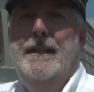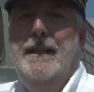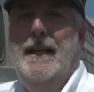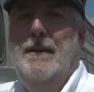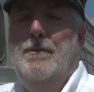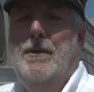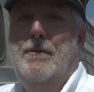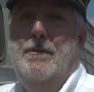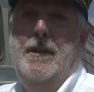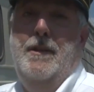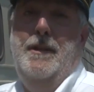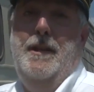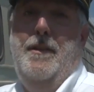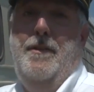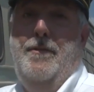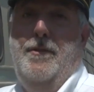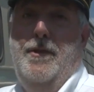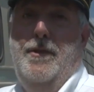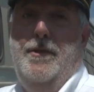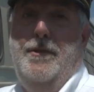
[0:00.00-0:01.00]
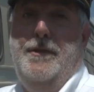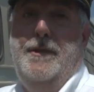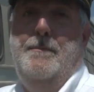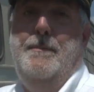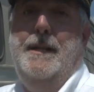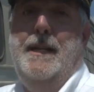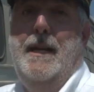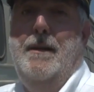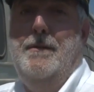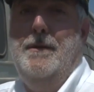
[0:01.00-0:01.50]
And we're really thrilled to
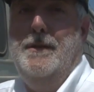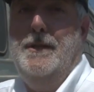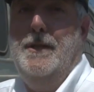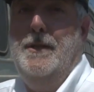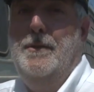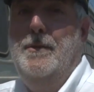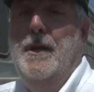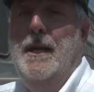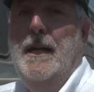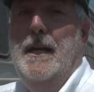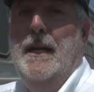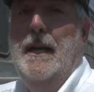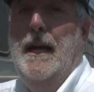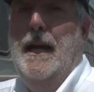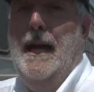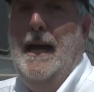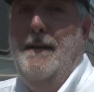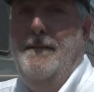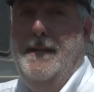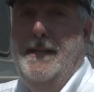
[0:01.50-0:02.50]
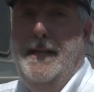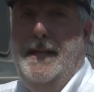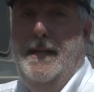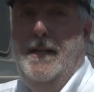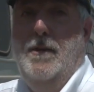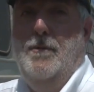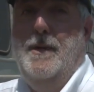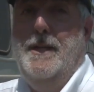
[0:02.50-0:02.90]
be able to have it here.